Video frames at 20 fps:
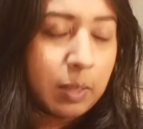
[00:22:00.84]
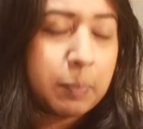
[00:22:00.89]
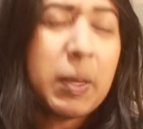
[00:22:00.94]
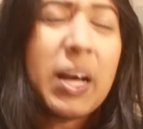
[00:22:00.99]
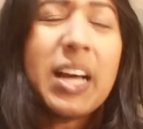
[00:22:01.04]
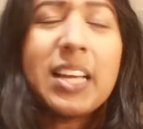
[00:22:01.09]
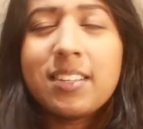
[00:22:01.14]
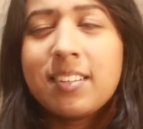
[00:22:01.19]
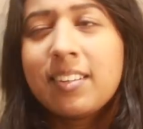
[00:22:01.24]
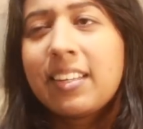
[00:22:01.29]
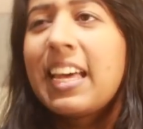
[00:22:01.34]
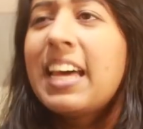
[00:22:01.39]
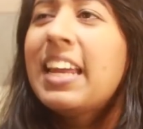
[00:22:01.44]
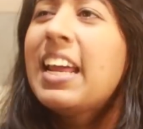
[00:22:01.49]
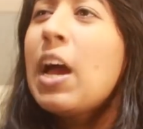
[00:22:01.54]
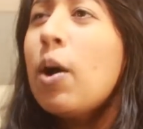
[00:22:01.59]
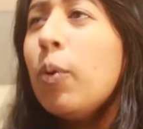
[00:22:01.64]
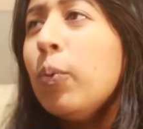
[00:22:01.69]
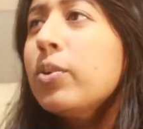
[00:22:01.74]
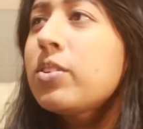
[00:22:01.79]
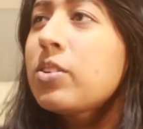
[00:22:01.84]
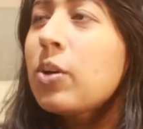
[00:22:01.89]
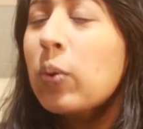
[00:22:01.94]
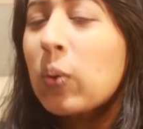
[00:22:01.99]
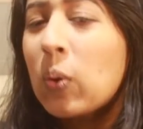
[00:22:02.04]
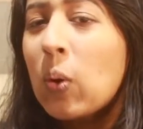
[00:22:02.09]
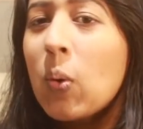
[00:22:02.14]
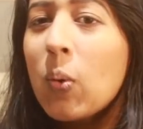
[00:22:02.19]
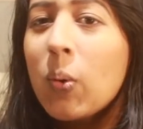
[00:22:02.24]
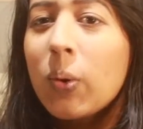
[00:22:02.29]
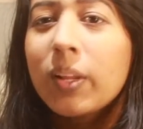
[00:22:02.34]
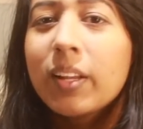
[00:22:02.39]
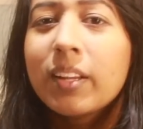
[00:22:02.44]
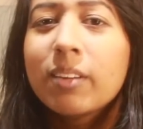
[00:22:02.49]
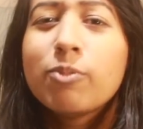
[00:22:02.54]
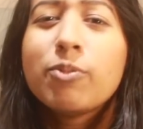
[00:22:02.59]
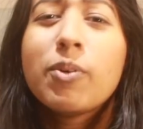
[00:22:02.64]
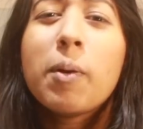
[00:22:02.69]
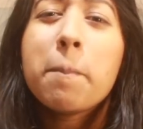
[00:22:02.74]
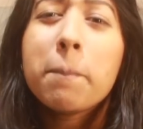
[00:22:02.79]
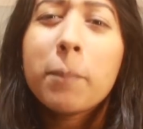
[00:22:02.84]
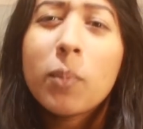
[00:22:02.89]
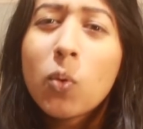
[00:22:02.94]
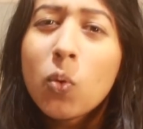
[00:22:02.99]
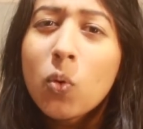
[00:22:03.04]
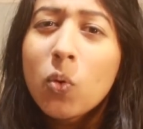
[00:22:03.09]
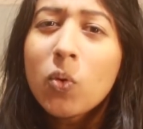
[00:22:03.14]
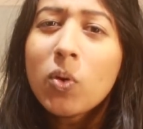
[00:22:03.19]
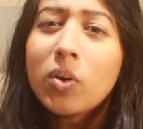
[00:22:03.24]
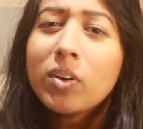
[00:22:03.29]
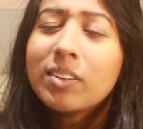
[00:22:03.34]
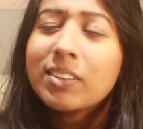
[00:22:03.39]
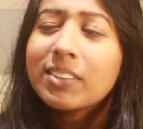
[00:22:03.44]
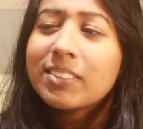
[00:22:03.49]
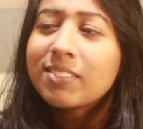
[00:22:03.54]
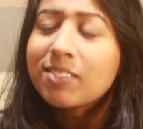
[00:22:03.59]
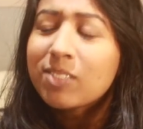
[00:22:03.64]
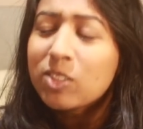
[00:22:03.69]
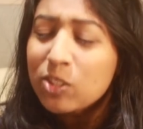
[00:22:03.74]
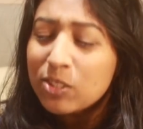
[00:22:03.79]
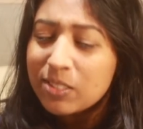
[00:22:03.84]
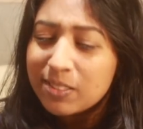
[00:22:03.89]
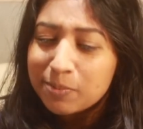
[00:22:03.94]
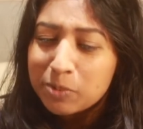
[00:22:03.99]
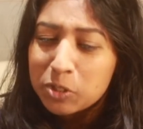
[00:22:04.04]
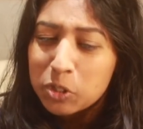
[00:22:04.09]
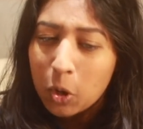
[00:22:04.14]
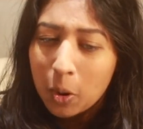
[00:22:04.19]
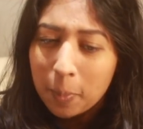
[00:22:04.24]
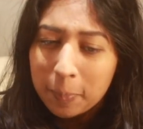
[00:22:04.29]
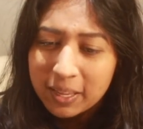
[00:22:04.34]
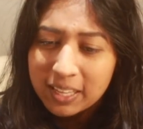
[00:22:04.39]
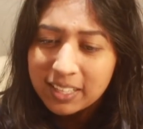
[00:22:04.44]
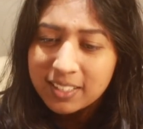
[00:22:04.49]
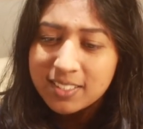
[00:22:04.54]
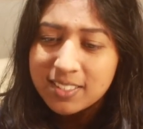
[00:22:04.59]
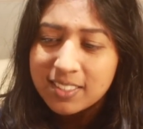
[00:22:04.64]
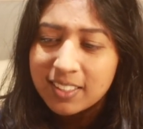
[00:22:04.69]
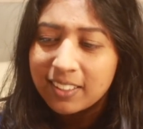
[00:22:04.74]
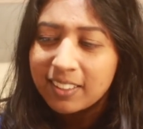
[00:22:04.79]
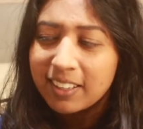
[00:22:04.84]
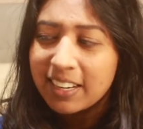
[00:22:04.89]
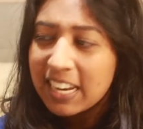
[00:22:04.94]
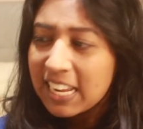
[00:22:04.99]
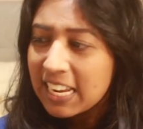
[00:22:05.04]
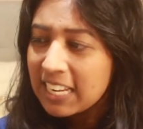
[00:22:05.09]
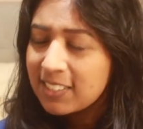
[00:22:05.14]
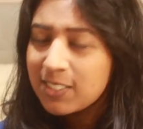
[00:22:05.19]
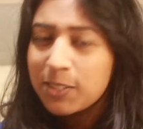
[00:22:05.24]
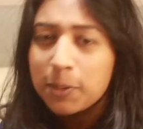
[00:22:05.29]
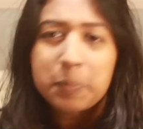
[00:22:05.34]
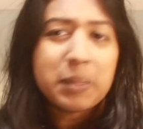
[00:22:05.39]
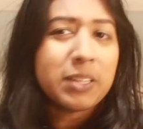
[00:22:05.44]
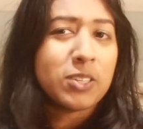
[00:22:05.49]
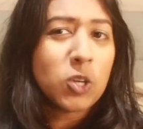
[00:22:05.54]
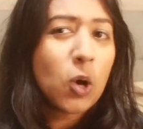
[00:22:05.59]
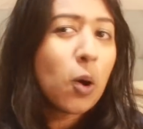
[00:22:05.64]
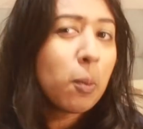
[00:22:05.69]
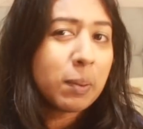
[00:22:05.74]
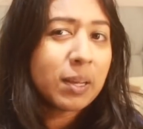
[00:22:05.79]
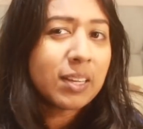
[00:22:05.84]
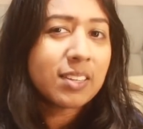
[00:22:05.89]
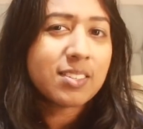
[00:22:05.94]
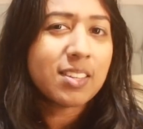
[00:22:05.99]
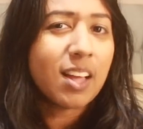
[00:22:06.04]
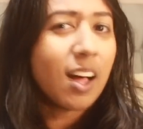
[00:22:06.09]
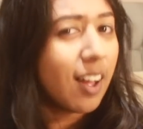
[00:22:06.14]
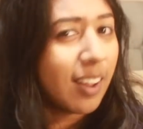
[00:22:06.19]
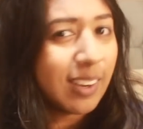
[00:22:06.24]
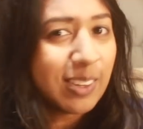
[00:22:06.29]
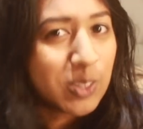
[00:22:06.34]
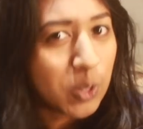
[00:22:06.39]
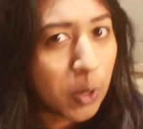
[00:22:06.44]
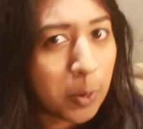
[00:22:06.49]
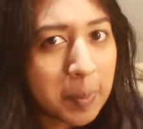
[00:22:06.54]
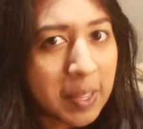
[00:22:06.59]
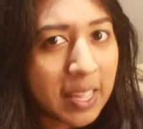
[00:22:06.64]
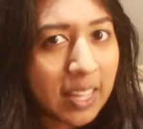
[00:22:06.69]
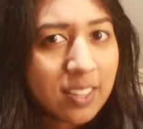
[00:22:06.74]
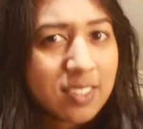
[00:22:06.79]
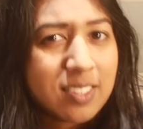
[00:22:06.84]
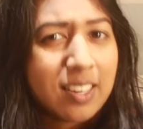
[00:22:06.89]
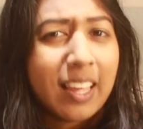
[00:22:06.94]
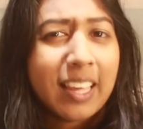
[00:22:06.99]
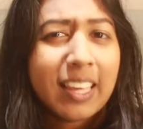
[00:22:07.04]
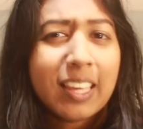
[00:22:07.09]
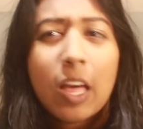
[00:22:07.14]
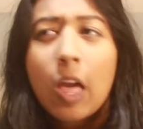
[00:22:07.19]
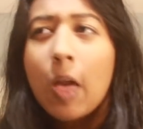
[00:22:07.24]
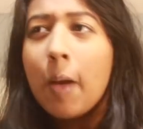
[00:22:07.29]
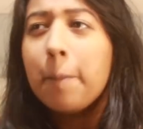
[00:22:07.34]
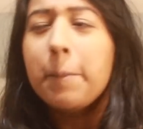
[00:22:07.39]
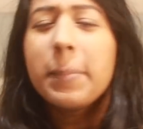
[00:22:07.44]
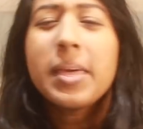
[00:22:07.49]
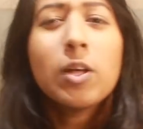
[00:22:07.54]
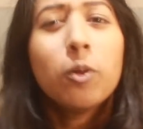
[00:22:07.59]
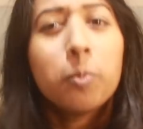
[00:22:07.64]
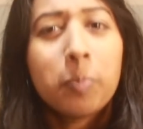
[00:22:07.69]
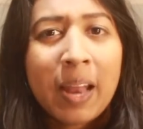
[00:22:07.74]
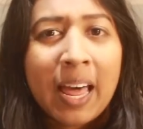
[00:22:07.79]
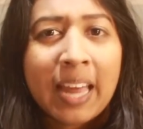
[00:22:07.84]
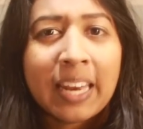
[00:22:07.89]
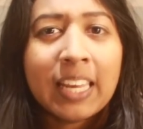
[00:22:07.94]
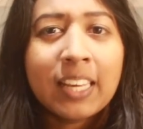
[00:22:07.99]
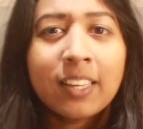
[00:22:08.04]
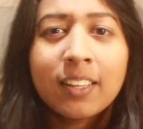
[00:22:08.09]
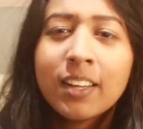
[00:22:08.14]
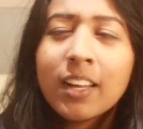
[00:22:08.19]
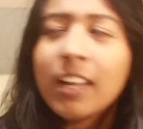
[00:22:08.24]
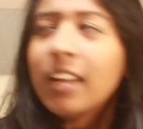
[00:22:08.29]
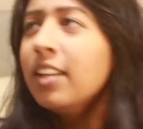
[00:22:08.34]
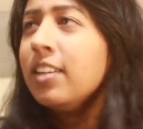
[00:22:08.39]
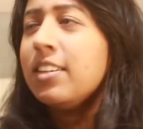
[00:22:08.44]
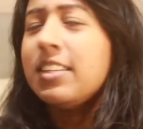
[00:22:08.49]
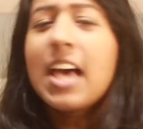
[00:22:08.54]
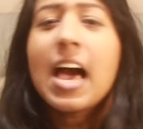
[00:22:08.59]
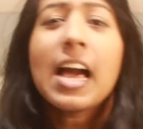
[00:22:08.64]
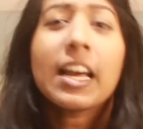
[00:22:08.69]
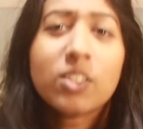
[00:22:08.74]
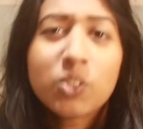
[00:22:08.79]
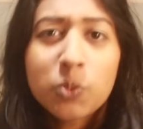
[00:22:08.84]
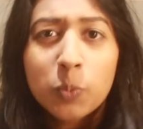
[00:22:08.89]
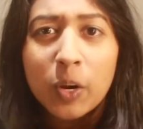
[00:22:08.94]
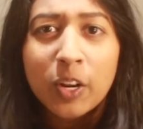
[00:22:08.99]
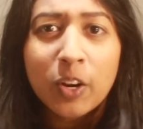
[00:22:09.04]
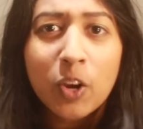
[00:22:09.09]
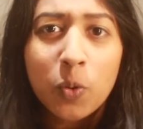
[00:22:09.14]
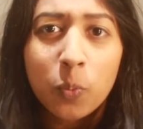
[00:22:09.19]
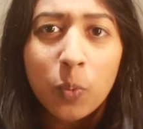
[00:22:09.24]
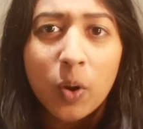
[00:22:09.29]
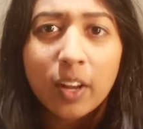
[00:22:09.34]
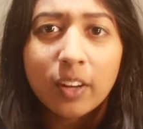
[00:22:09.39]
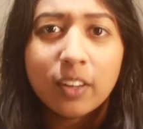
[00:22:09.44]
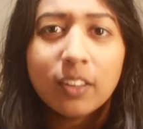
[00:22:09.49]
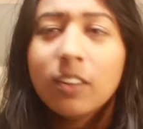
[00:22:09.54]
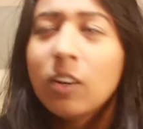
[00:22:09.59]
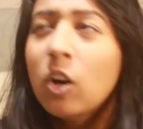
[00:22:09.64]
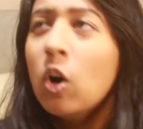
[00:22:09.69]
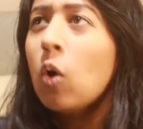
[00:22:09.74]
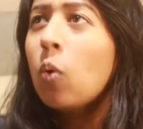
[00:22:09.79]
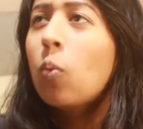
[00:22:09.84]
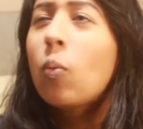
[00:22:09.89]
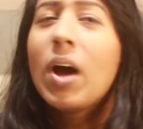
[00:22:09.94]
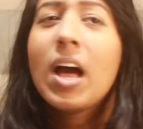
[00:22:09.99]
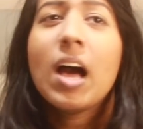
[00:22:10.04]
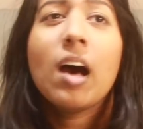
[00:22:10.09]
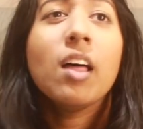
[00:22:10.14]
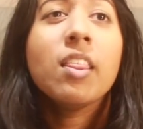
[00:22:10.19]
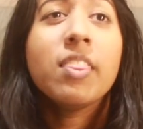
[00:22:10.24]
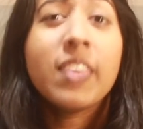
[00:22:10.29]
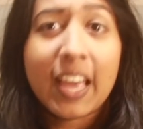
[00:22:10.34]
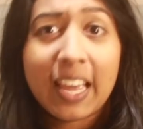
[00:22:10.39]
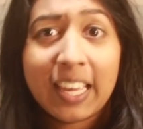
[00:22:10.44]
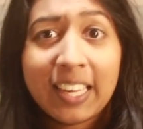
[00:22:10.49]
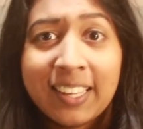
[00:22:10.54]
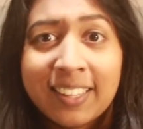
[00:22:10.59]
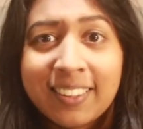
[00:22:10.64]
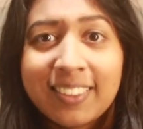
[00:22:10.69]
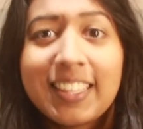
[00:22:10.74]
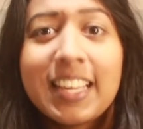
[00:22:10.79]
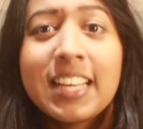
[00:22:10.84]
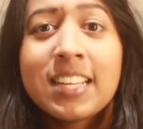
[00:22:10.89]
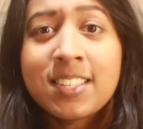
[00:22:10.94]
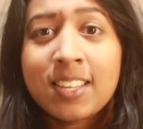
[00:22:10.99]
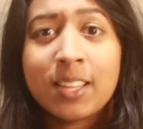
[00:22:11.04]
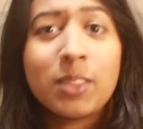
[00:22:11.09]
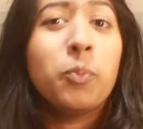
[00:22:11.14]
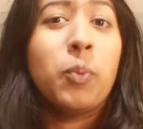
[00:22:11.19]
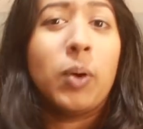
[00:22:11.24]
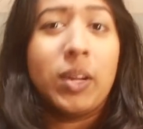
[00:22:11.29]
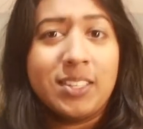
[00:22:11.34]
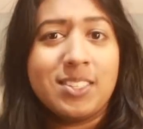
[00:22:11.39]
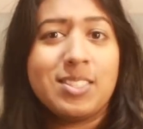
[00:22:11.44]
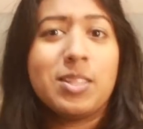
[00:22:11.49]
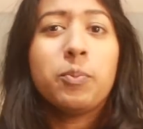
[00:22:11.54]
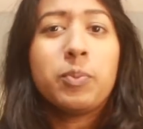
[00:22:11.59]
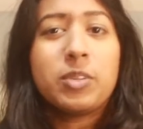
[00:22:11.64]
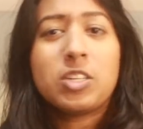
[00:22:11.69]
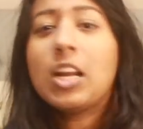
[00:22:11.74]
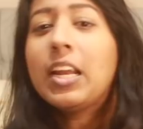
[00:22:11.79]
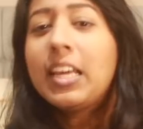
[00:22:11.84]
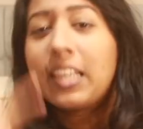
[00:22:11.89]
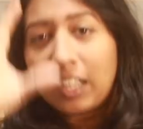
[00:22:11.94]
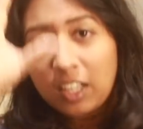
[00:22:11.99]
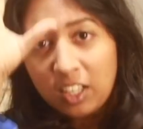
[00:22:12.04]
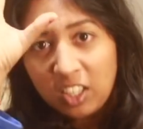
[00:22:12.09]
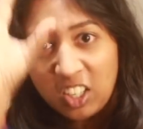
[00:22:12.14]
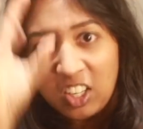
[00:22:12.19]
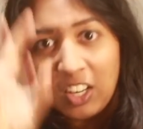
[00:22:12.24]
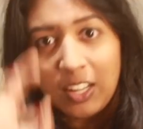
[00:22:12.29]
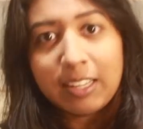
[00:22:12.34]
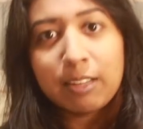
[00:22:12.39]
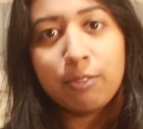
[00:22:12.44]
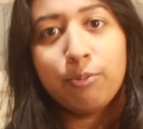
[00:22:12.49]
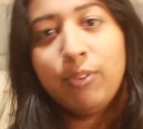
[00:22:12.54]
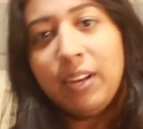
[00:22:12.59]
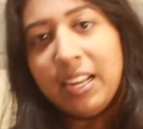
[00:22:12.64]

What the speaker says: But can I also call for more just topics that need to be topics that aren't topics, like meal planning, Tax 101, where are they? These are the ones that would, like, life